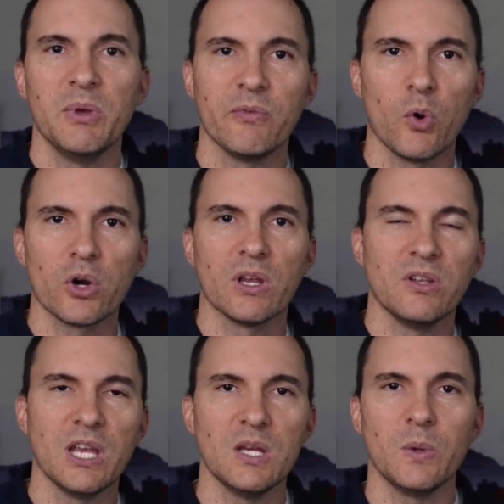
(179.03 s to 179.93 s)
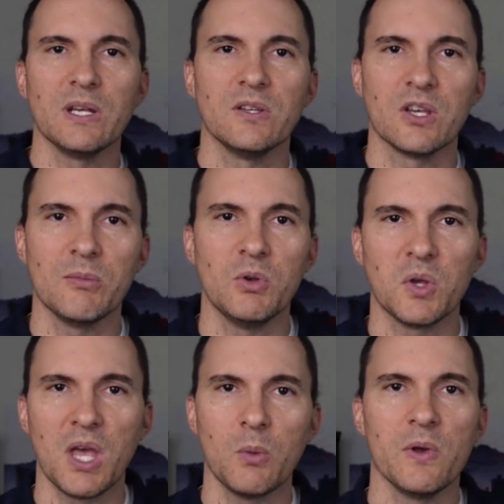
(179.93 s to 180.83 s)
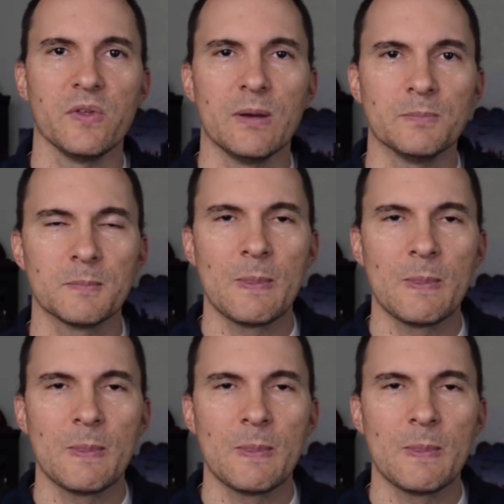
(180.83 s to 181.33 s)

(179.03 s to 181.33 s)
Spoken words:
before continuing to communicate with them.